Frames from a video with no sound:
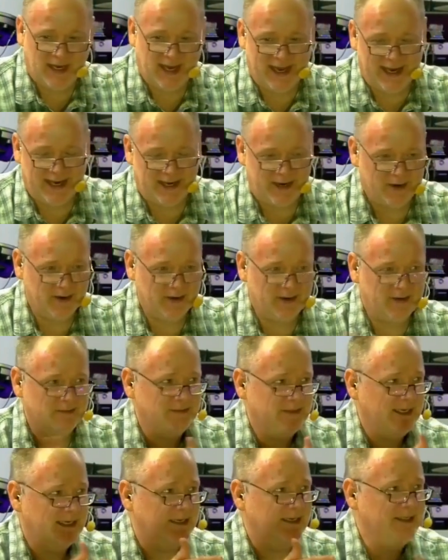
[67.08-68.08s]
land, or
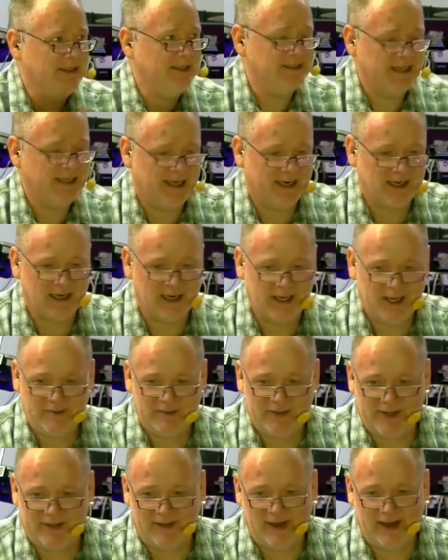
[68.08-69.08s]
at least had
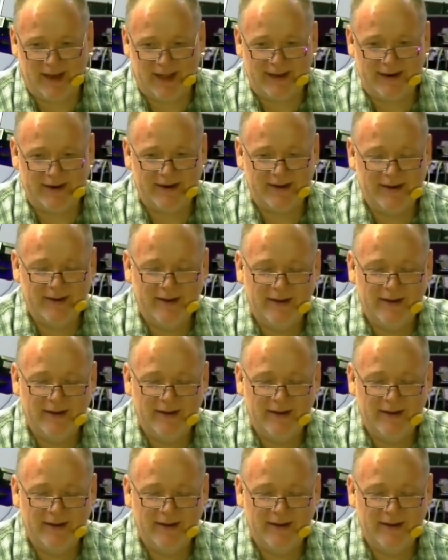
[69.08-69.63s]
claim to the land,